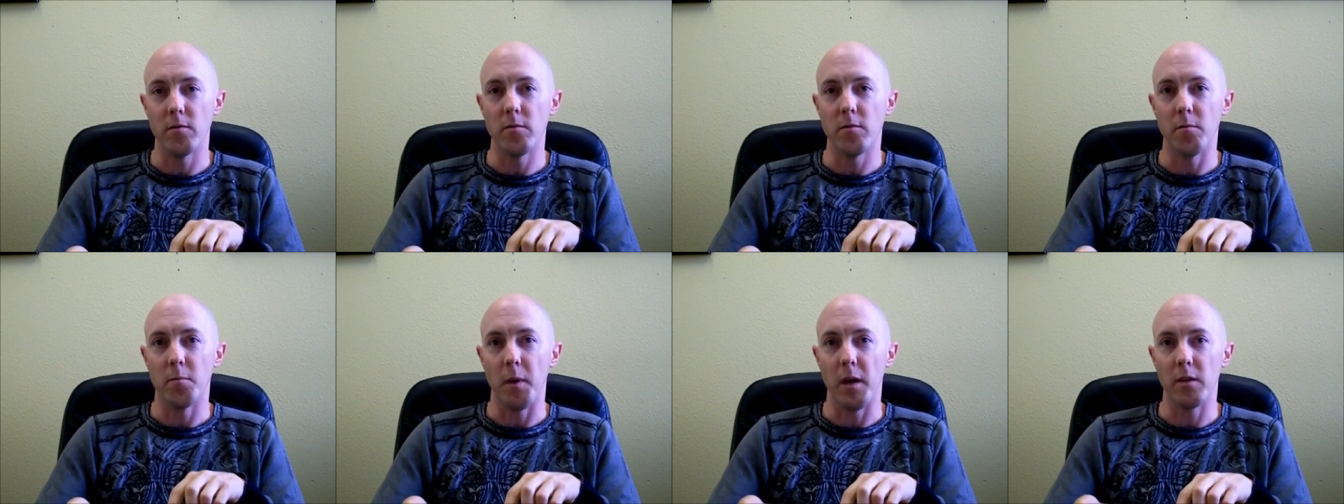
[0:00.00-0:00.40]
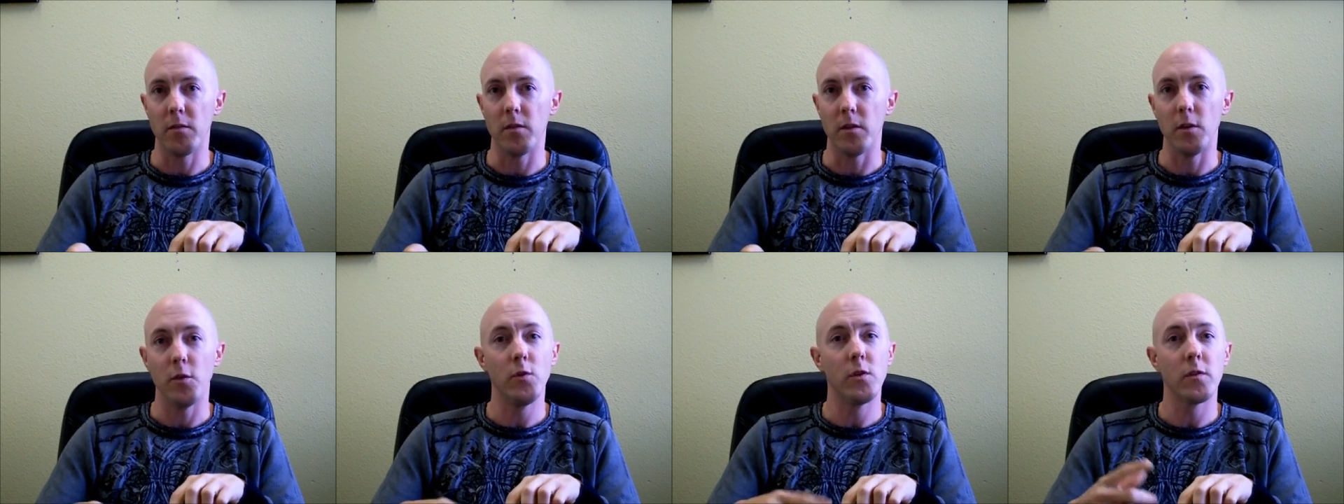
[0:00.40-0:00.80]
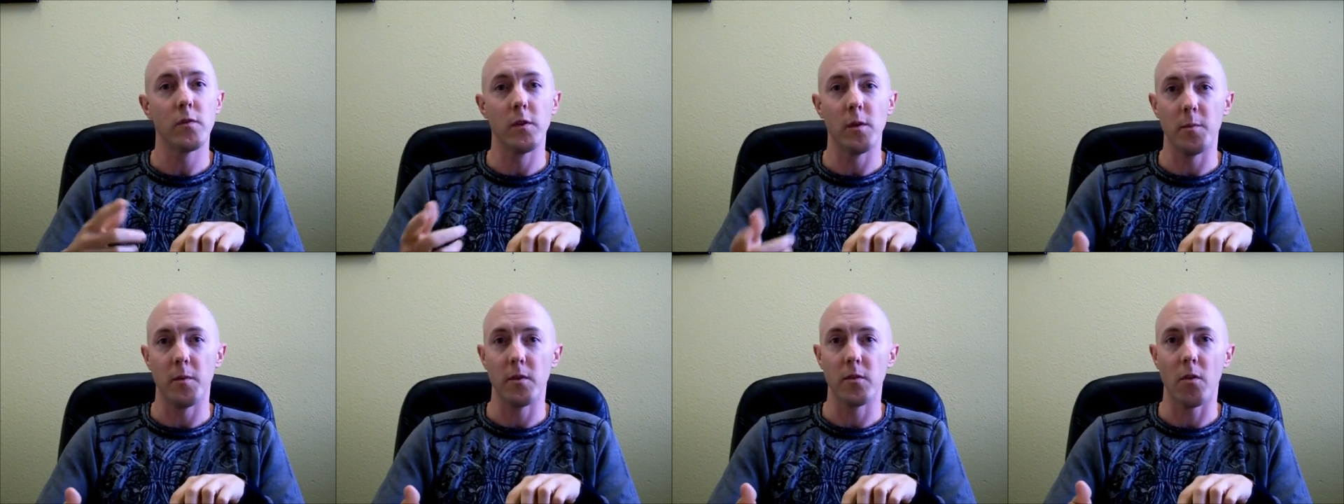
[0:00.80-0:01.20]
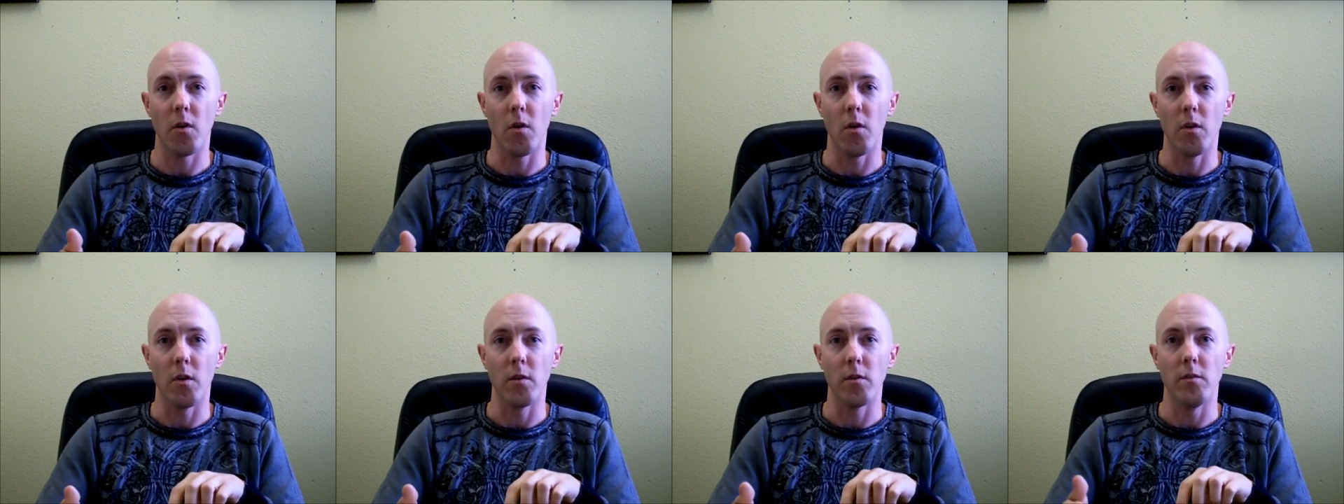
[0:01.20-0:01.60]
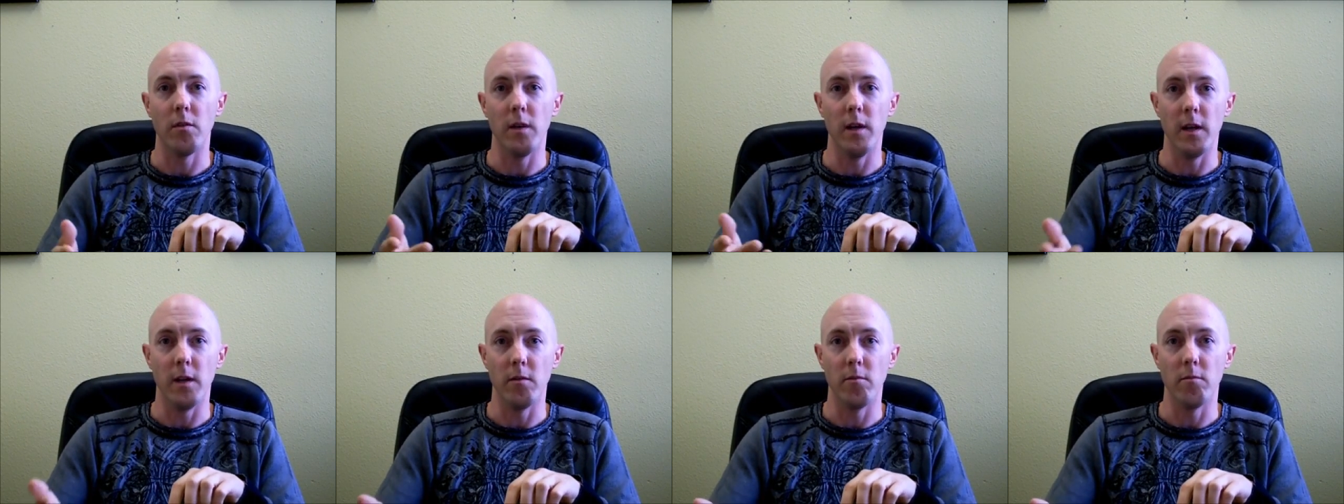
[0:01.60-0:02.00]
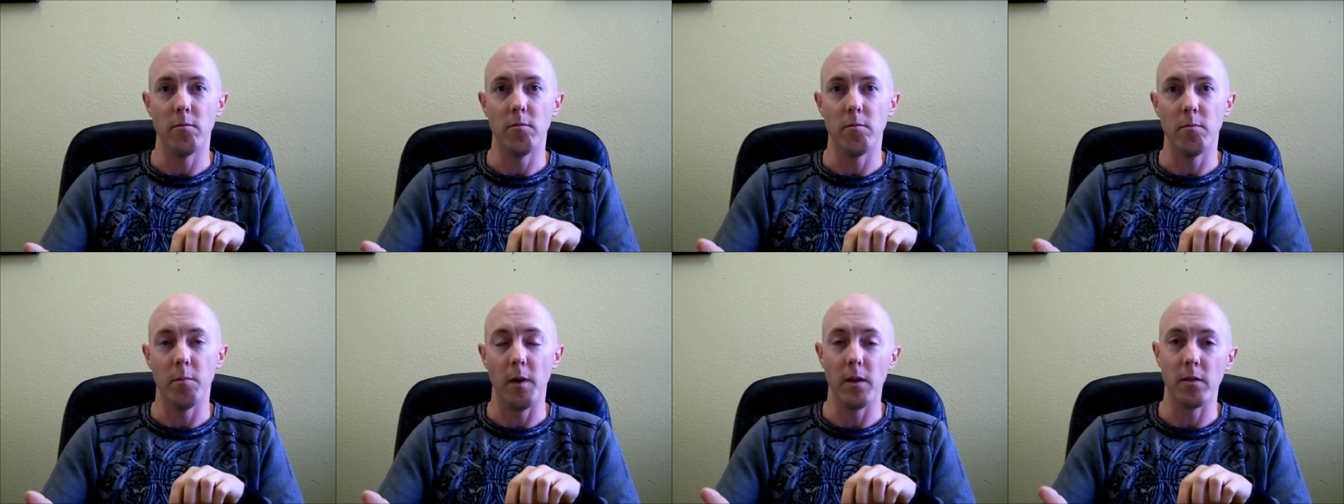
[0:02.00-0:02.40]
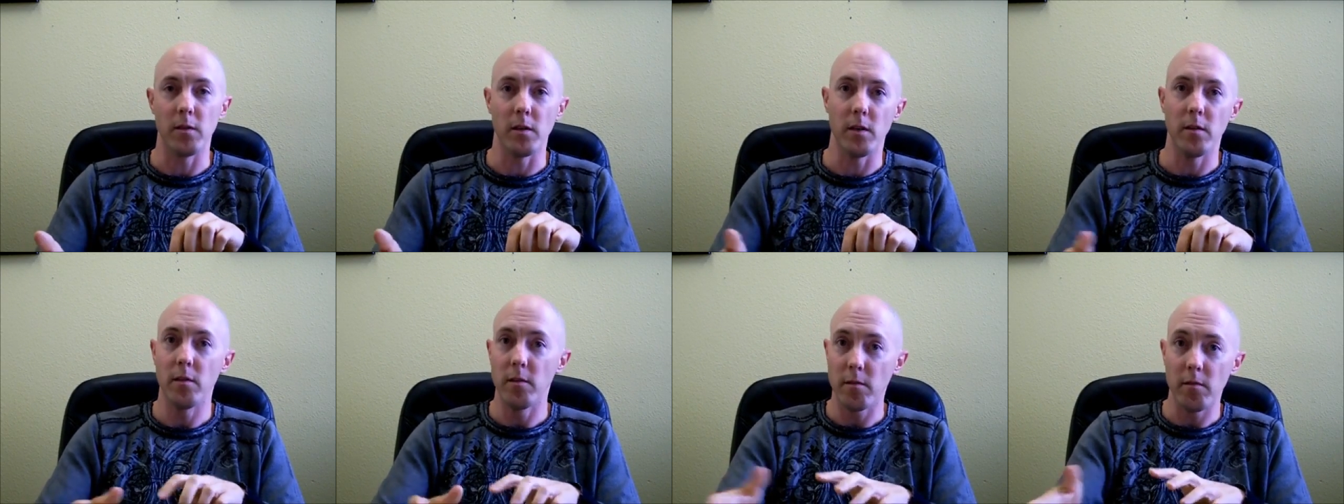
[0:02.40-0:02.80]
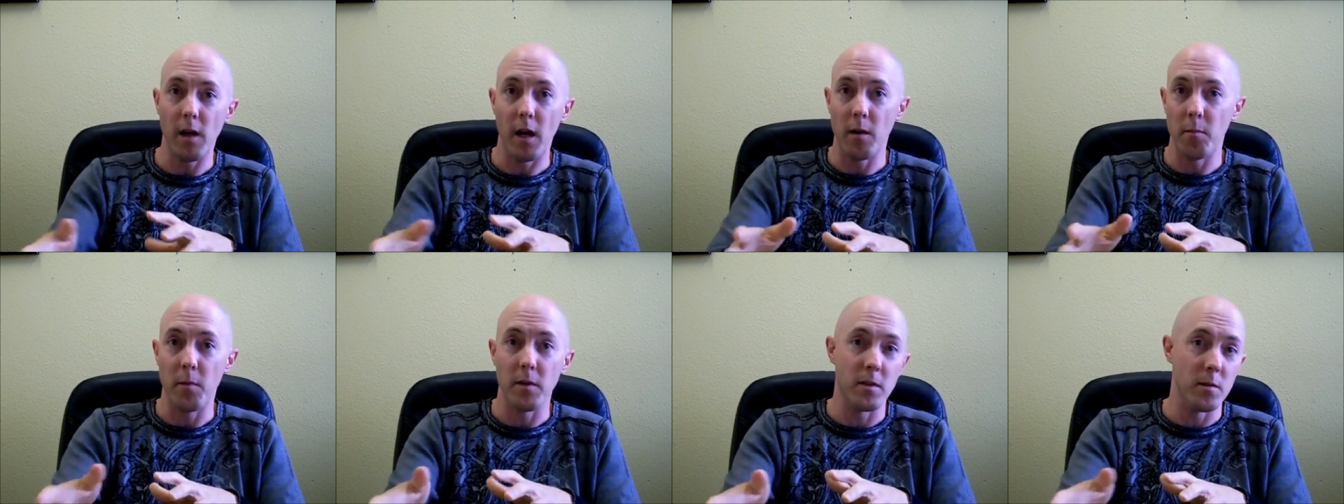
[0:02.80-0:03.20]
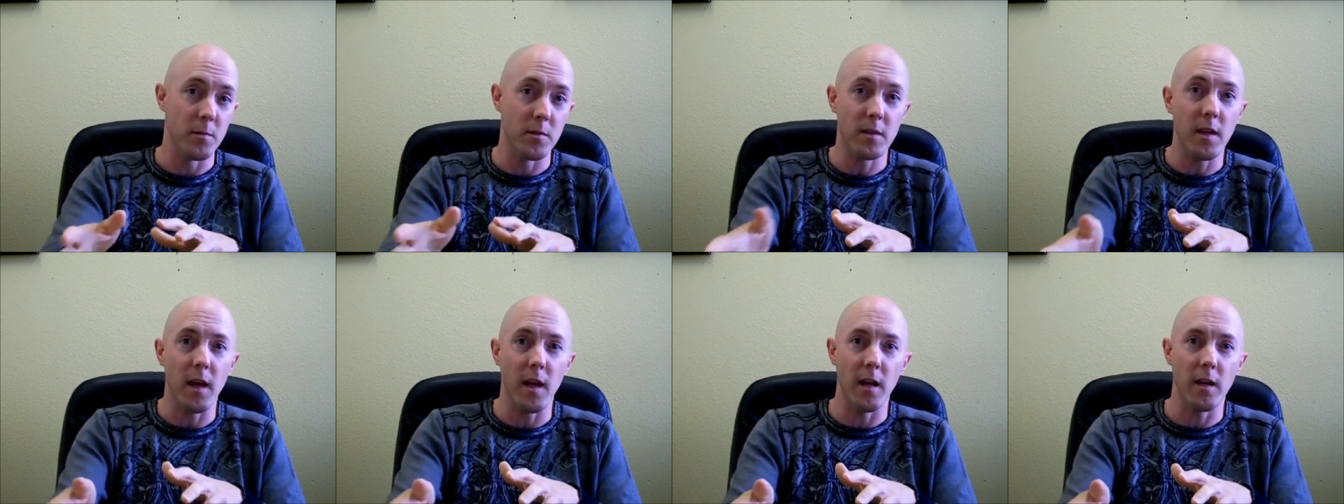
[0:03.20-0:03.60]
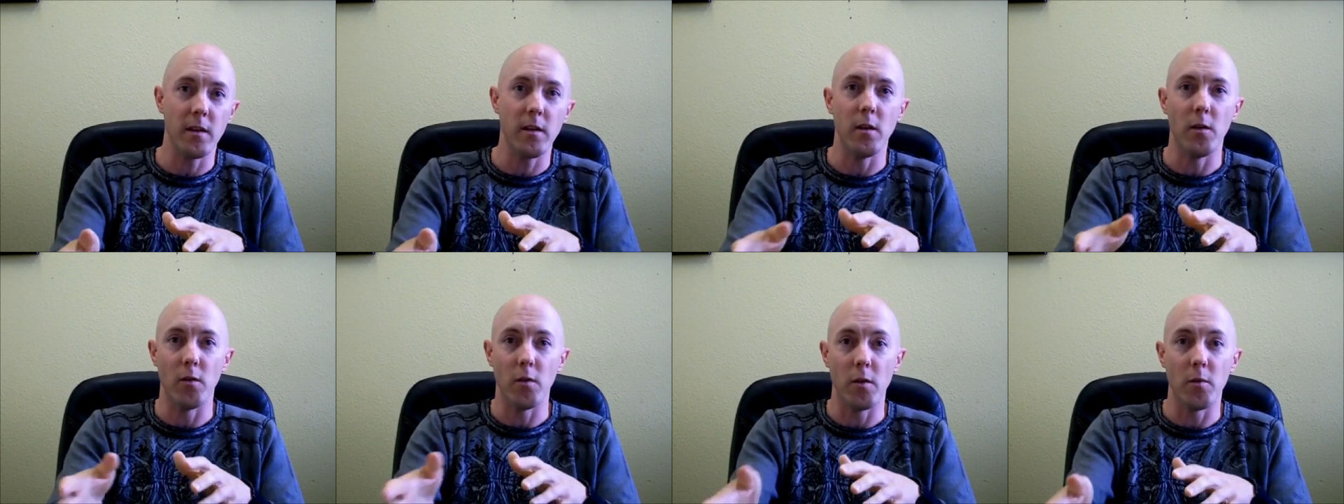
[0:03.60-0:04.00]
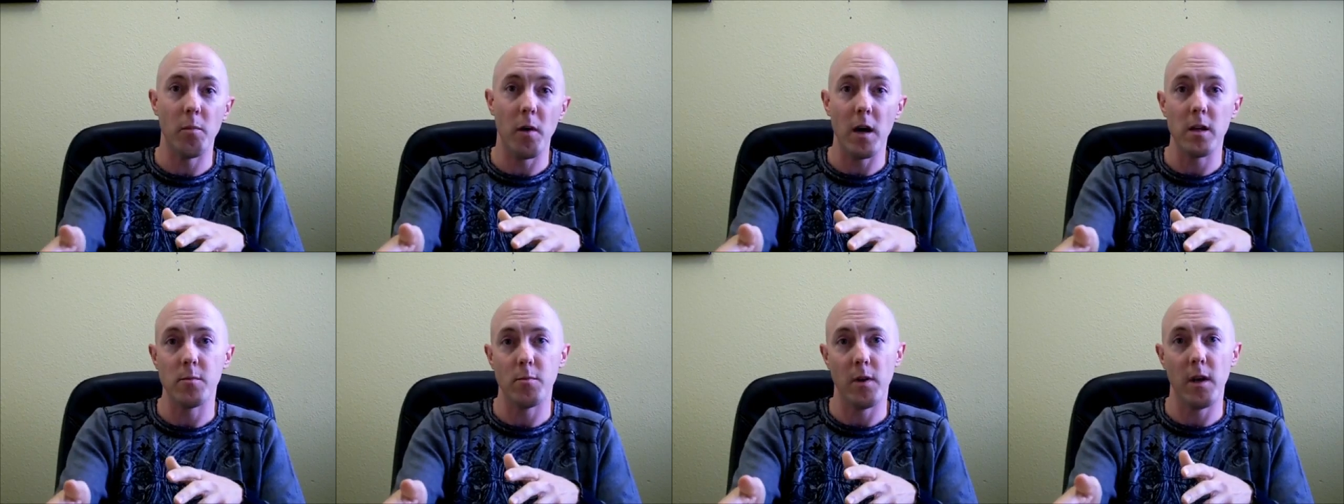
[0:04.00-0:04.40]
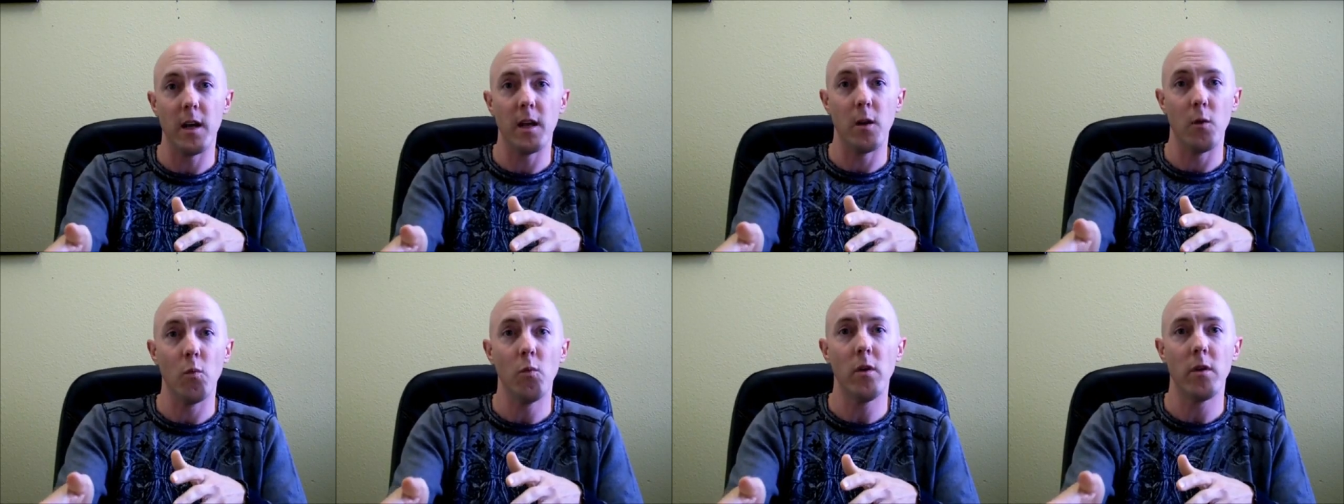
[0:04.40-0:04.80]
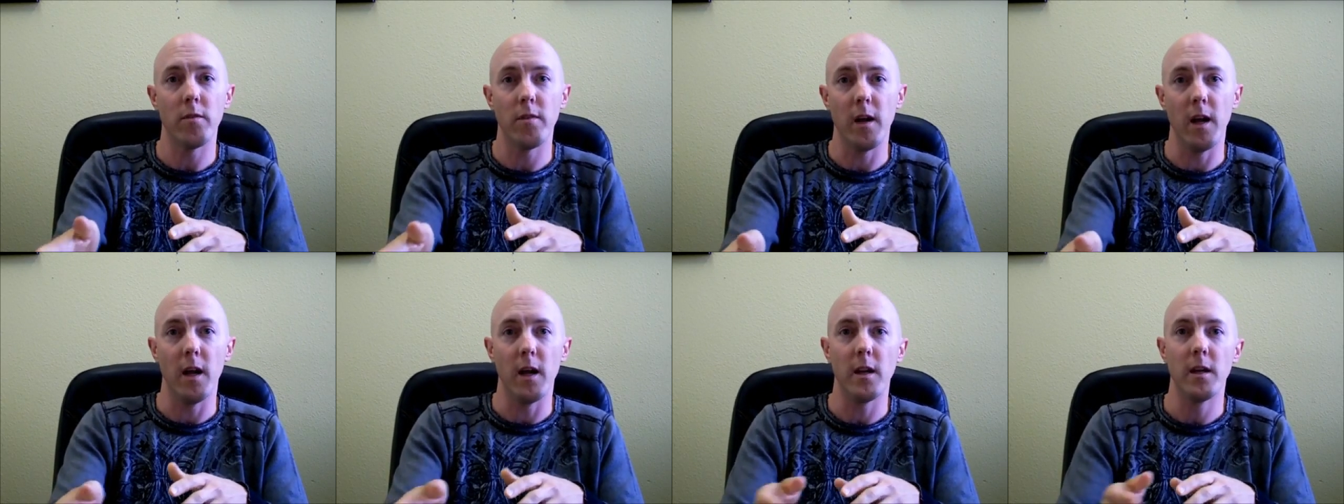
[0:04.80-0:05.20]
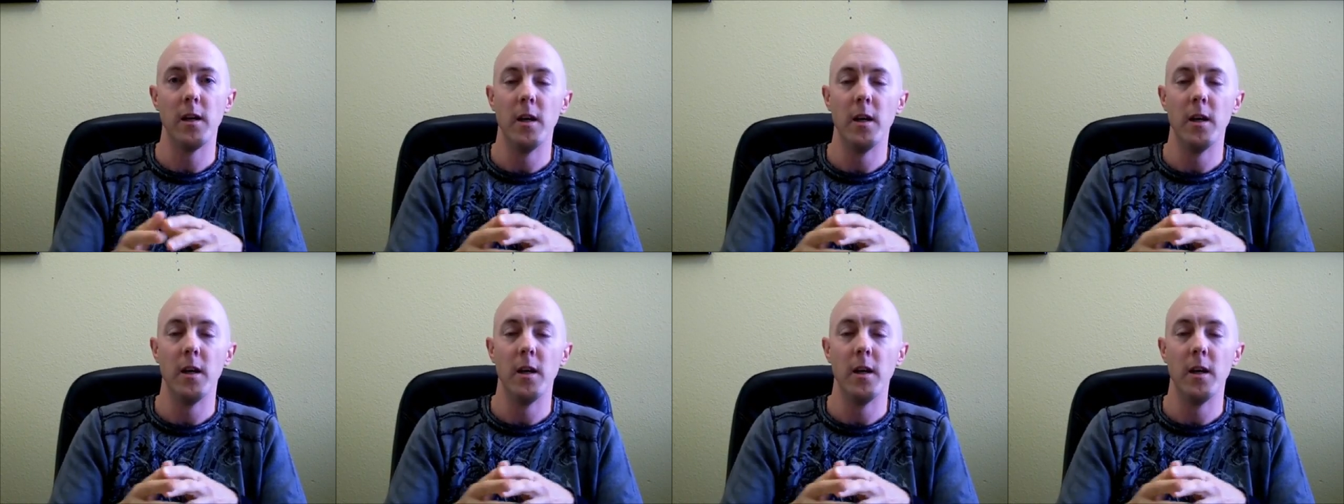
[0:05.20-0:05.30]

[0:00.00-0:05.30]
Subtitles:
basically you just flipped his card and basically kind of messed up his hand, the possible hand he would have had.